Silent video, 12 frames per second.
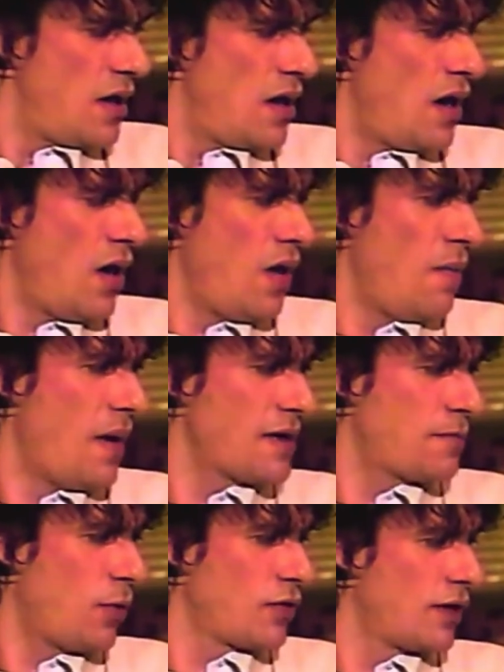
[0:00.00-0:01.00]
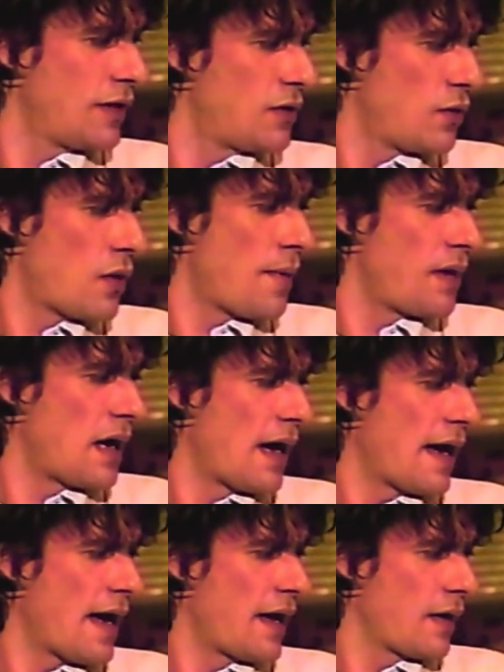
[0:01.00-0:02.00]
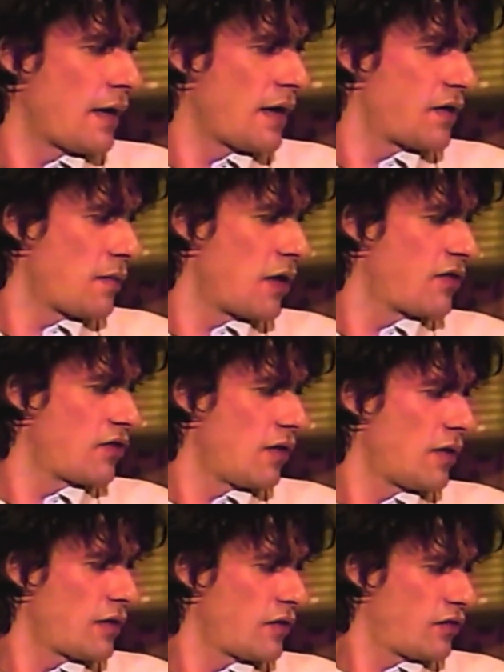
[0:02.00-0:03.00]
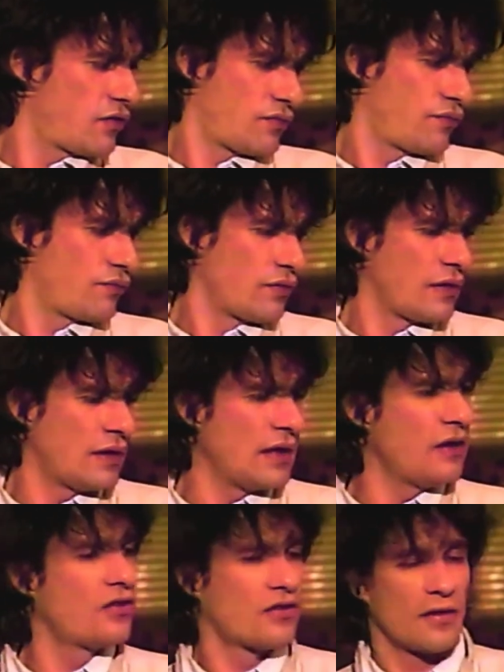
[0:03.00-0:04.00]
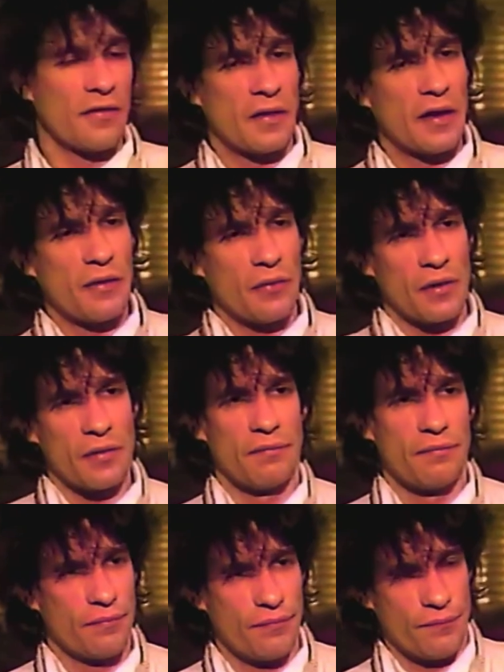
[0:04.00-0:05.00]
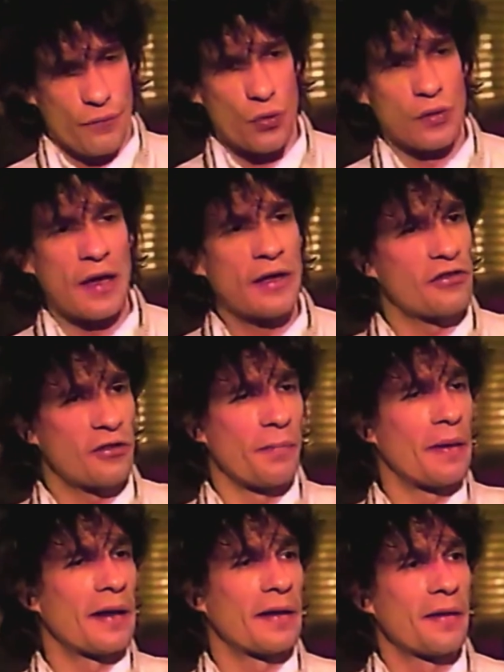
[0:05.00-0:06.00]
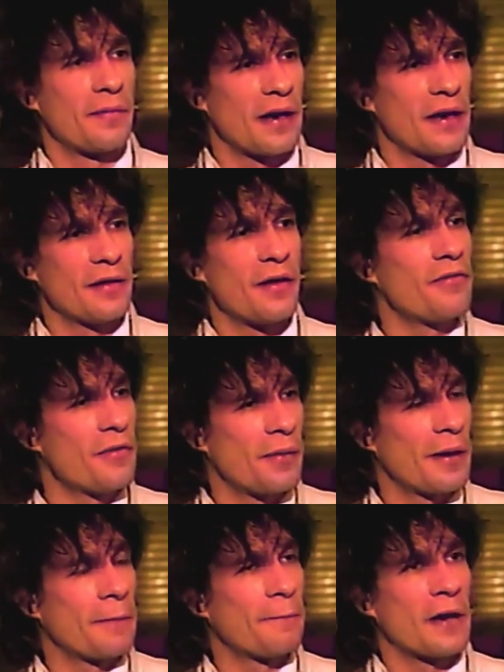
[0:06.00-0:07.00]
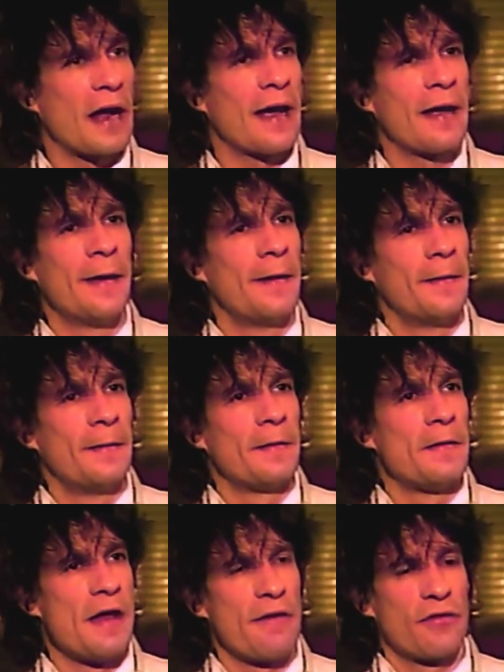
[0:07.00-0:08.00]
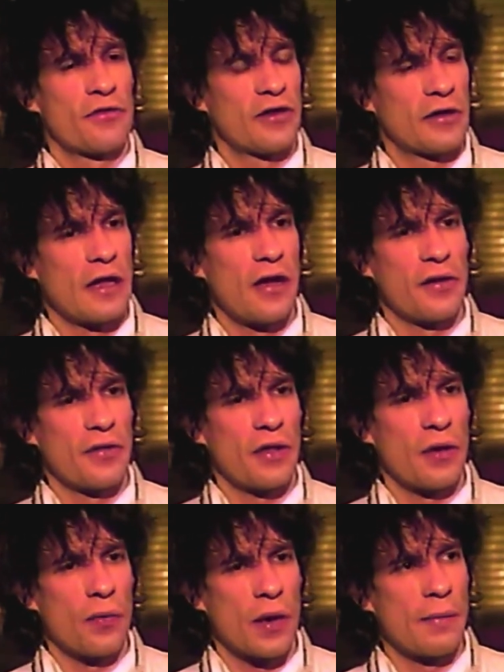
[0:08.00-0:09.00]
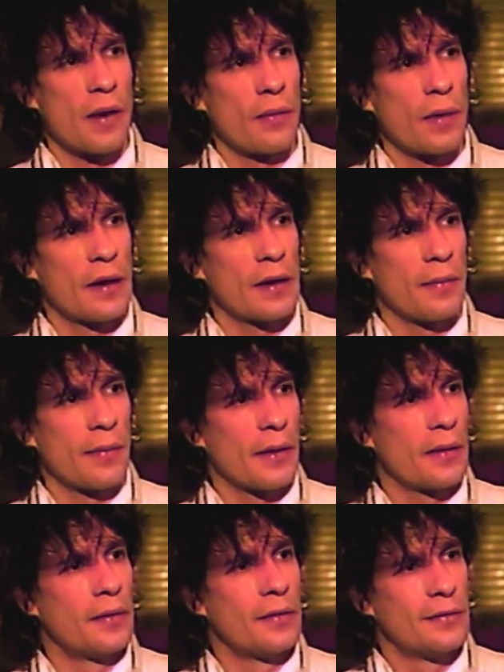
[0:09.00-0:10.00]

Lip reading: I suppose I do. I mean, I analyze my songs least of anyone who likes the band. I mean, I love the band, but I never sit down and think, what am I writing about?